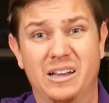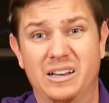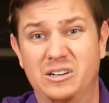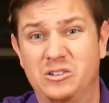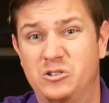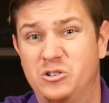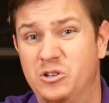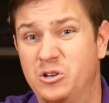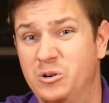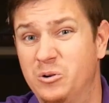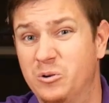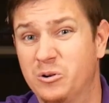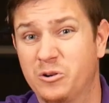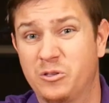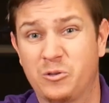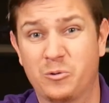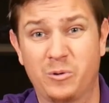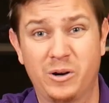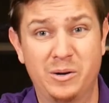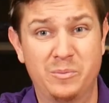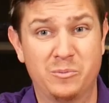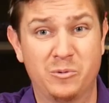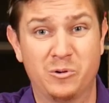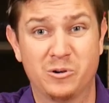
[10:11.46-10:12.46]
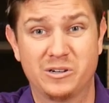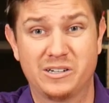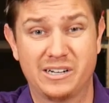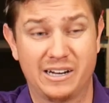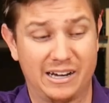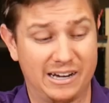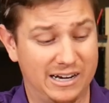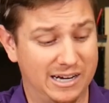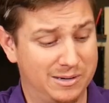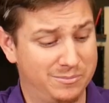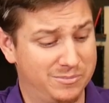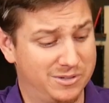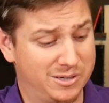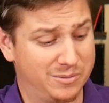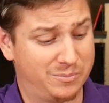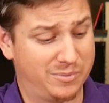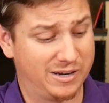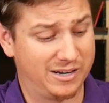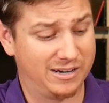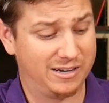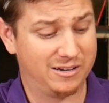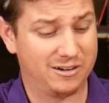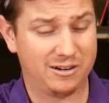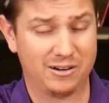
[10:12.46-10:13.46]
2 or 3 more times
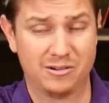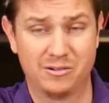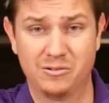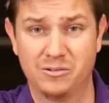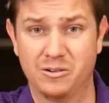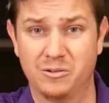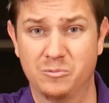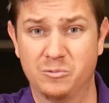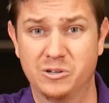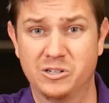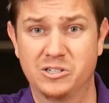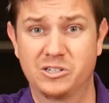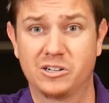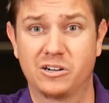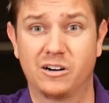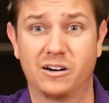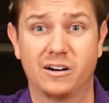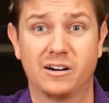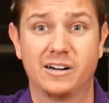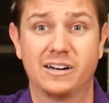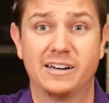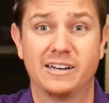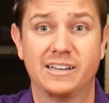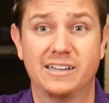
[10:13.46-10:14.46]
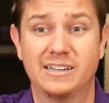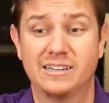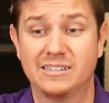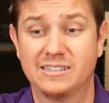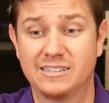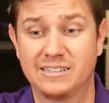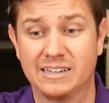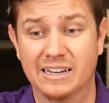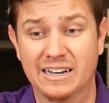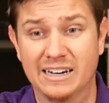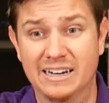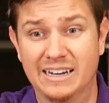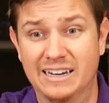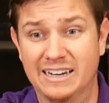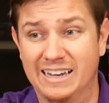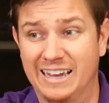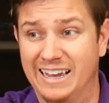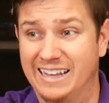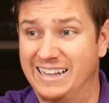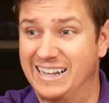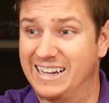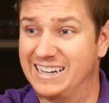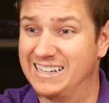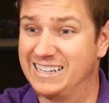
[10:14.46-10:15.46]
depending on which card it is,
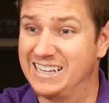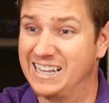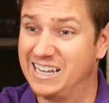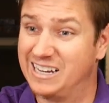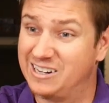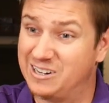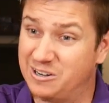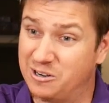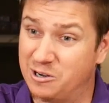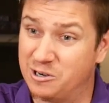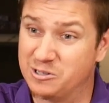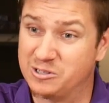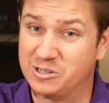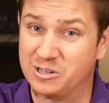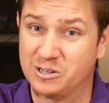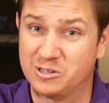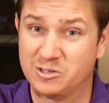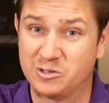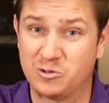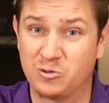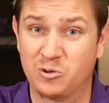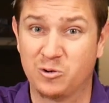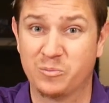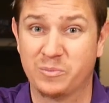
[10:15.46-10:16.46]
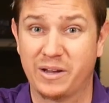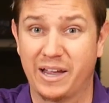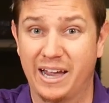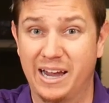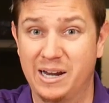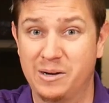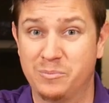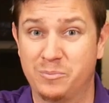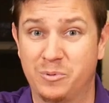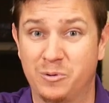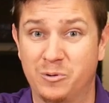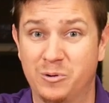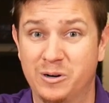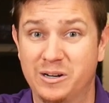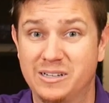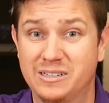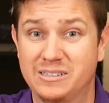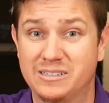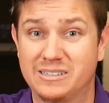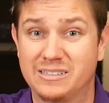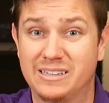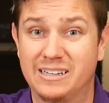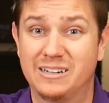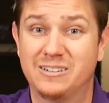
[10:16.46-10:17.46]
and that card's going to score them 8
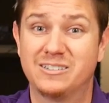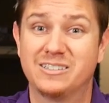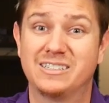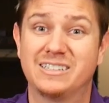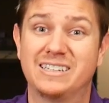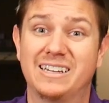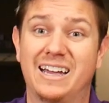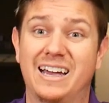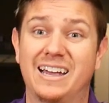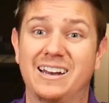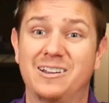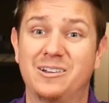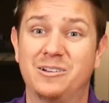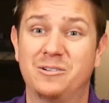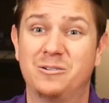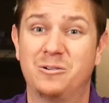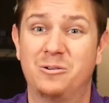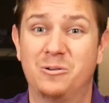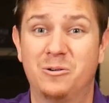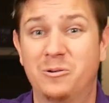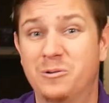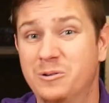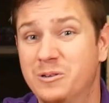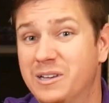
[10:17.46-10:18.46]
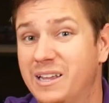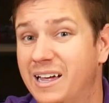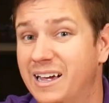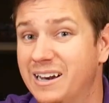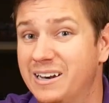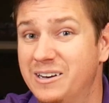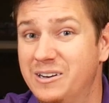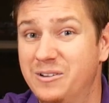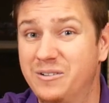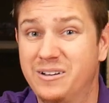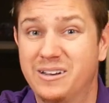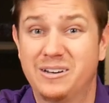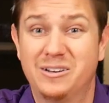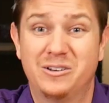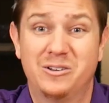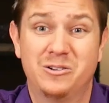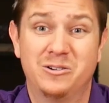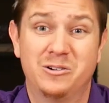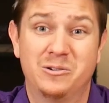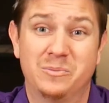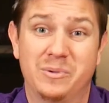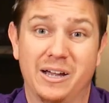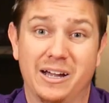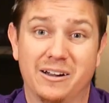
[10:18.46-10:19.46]
points, there's not a whole lot you can do
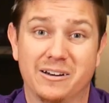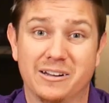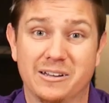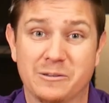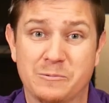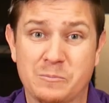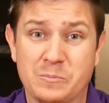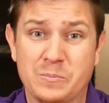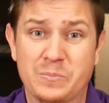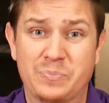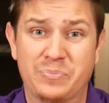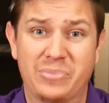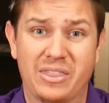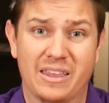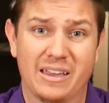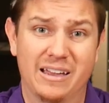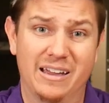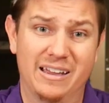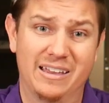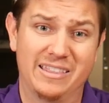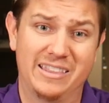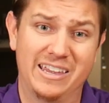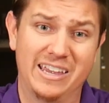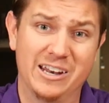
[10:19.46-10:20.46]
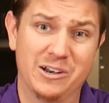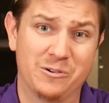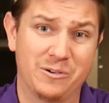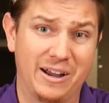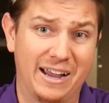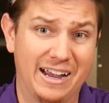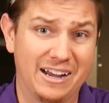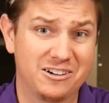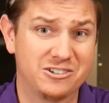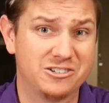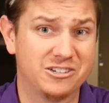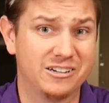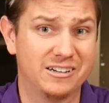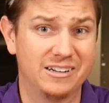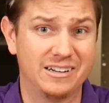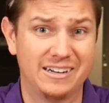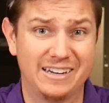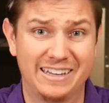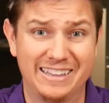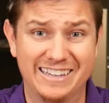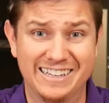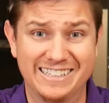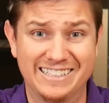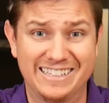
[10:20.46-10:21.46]
about it. The interaction
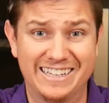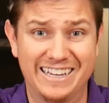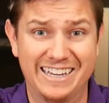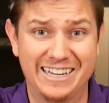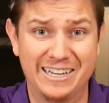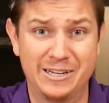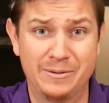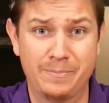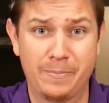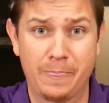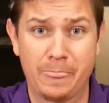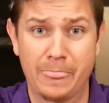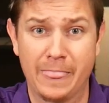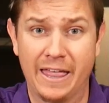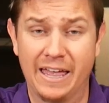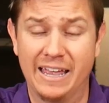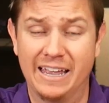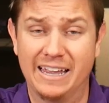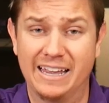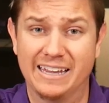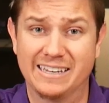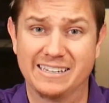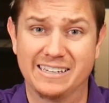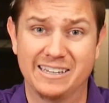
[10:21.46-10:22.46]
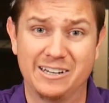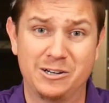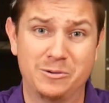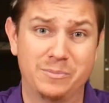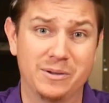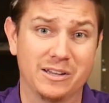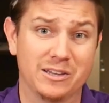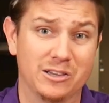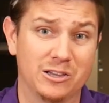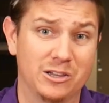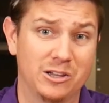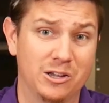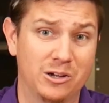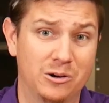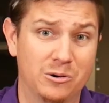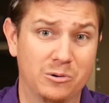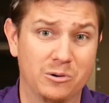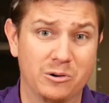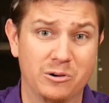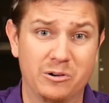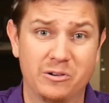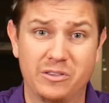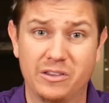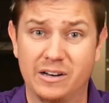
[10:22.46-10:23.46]
in this game is a little bit
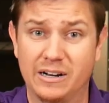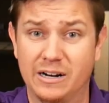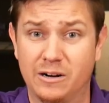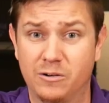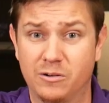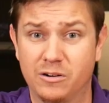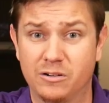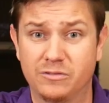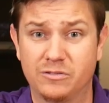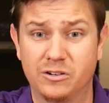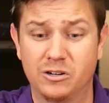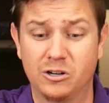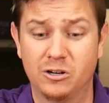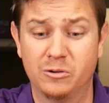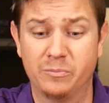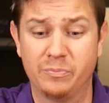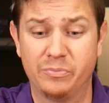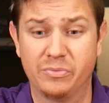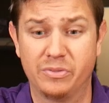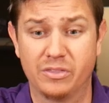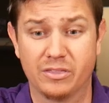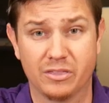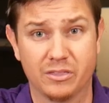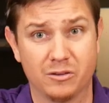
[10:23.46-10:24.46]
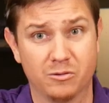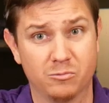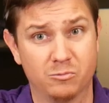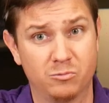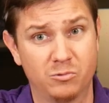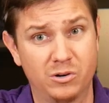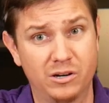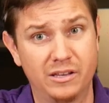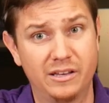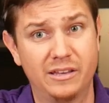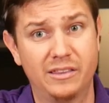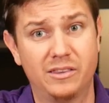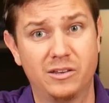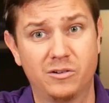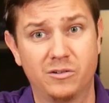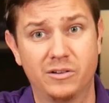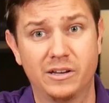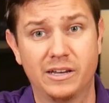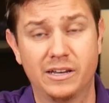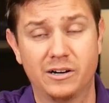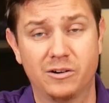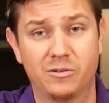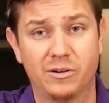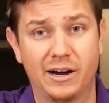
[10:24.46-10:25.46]
lower than I would have hoped. Really the
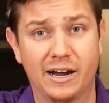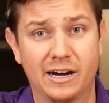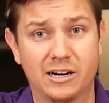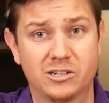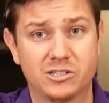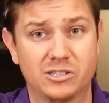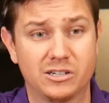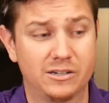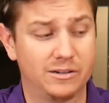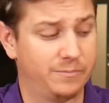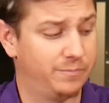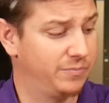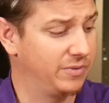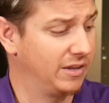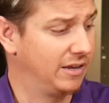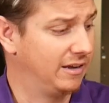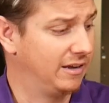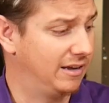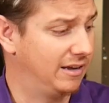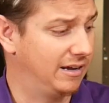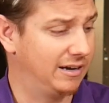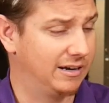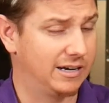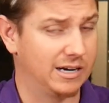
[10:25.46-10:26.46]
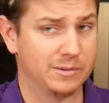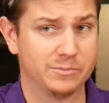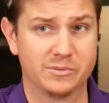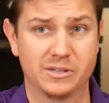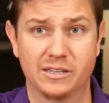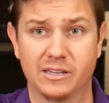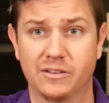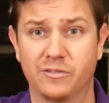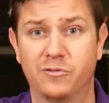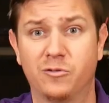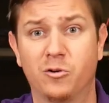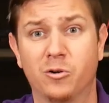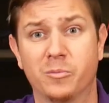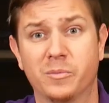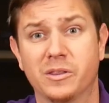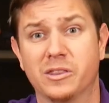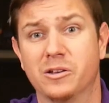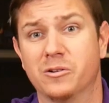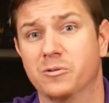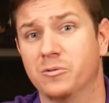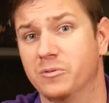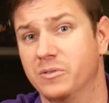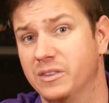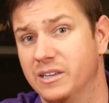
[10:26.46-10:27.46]
only interaction comes in the form
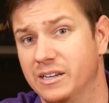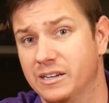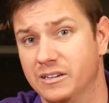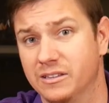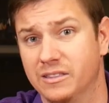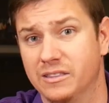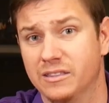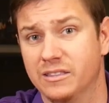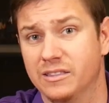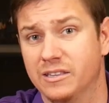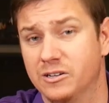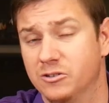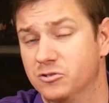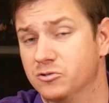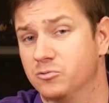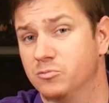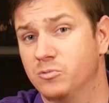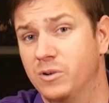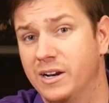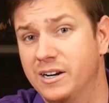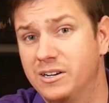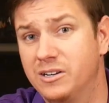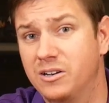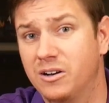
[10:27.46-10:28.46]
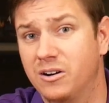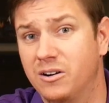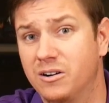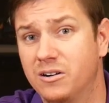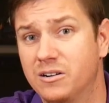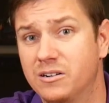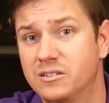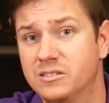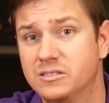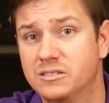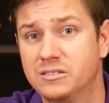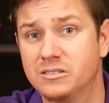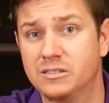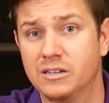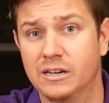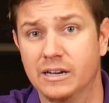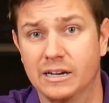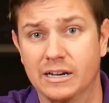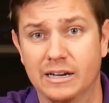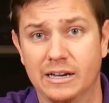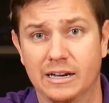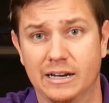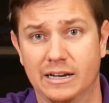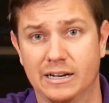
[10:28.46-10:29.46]
of there's red cards
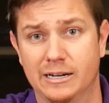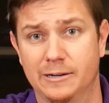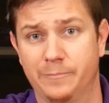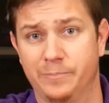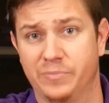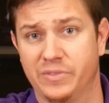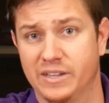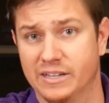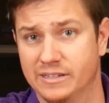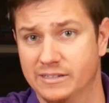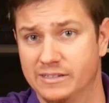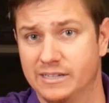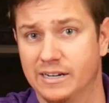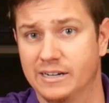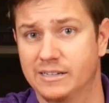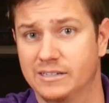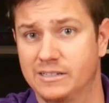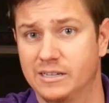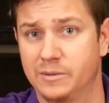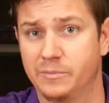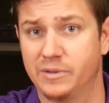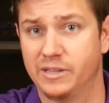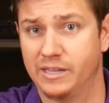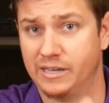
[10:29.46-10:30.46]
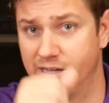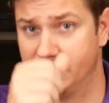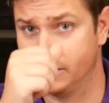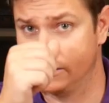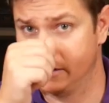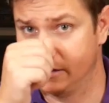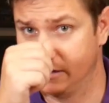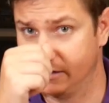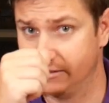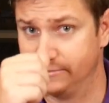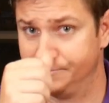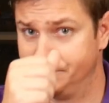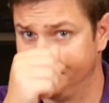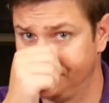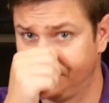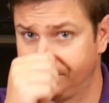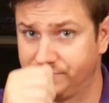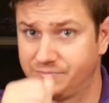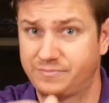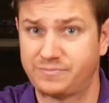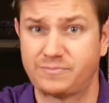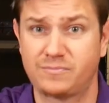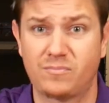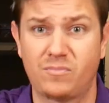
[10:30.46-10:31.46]
instead of some of these
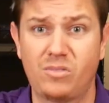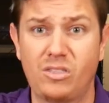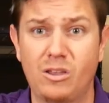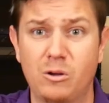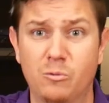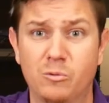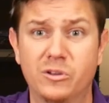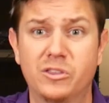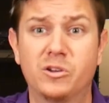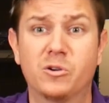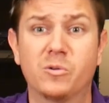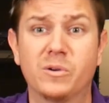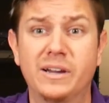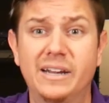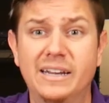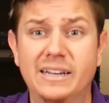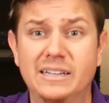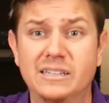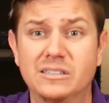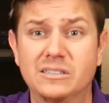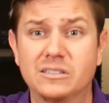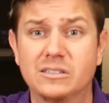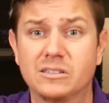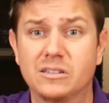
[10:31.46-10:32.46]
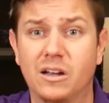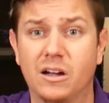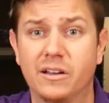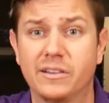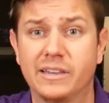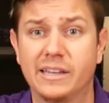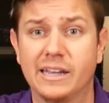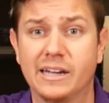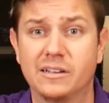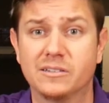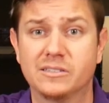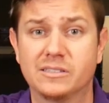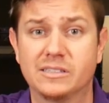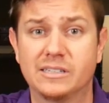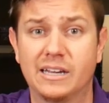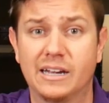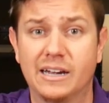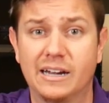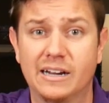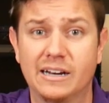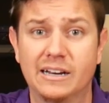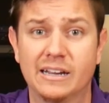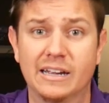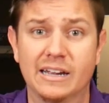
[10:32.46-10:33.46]
with greens on the
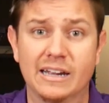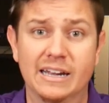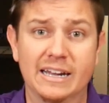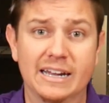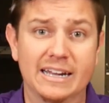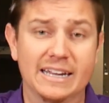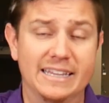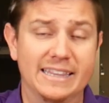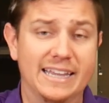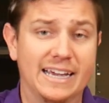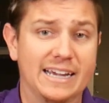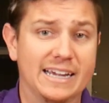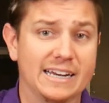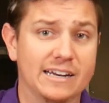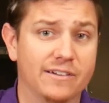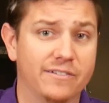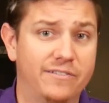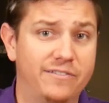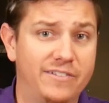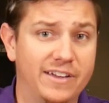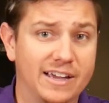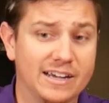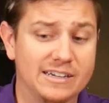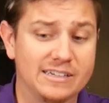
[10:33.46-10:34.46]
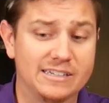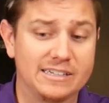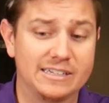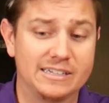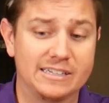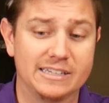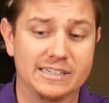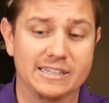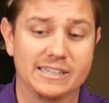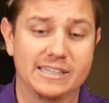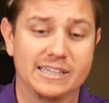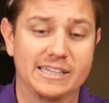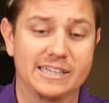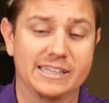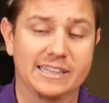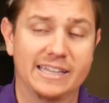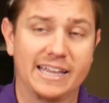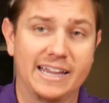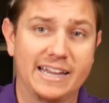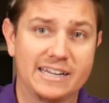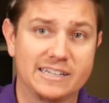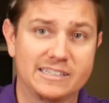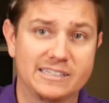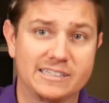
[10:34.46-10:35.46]
outside that can affect the
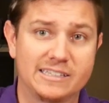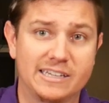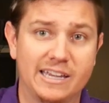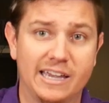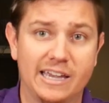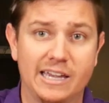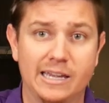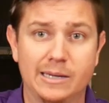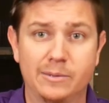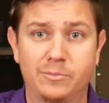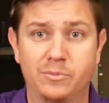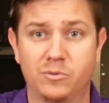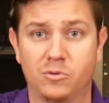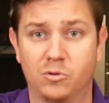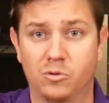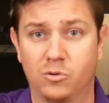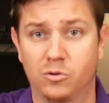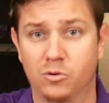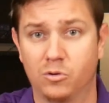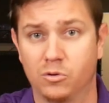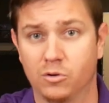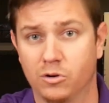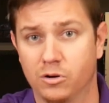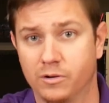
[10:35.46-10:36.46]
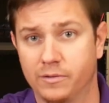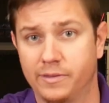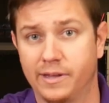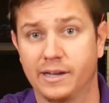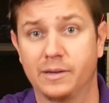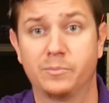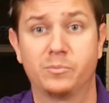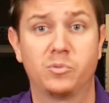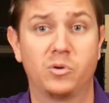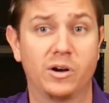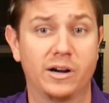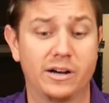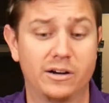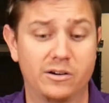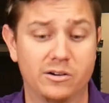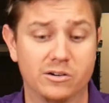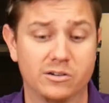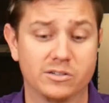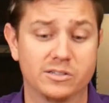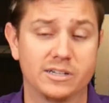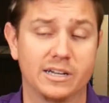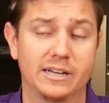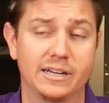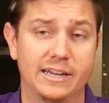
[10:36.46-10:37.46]
landscape, or like
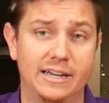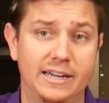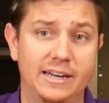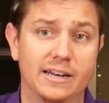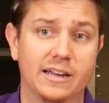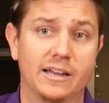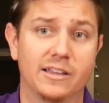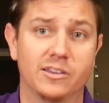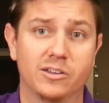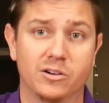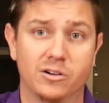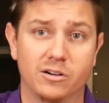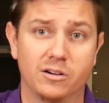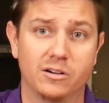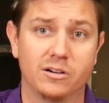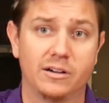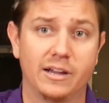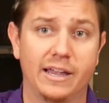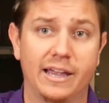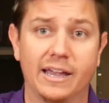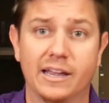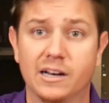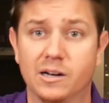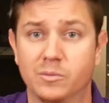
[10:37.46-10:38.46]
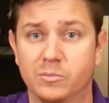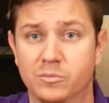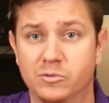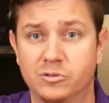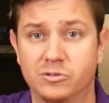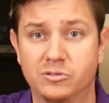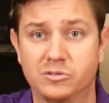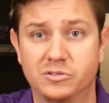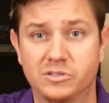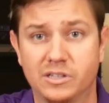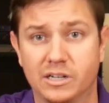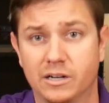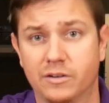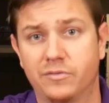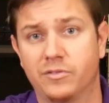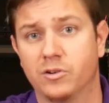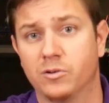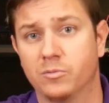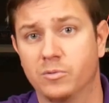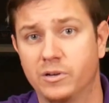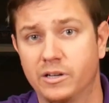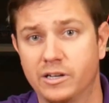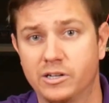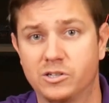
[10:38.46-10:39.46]
predators can eat other animals, and if you're
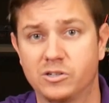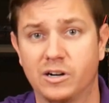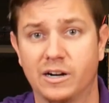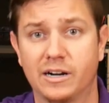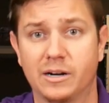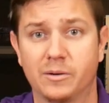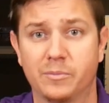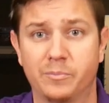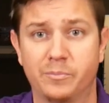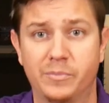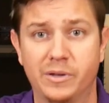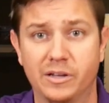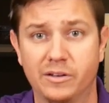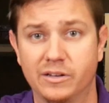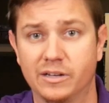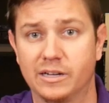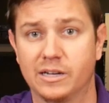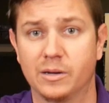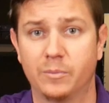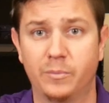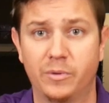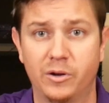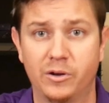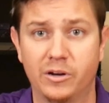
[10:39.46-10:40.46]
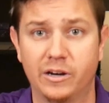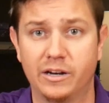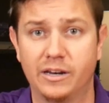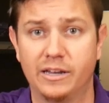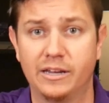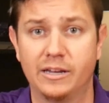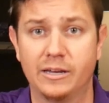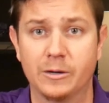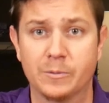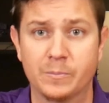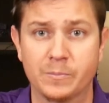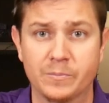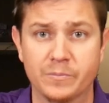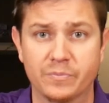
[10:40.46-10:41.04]
really trying to build a community,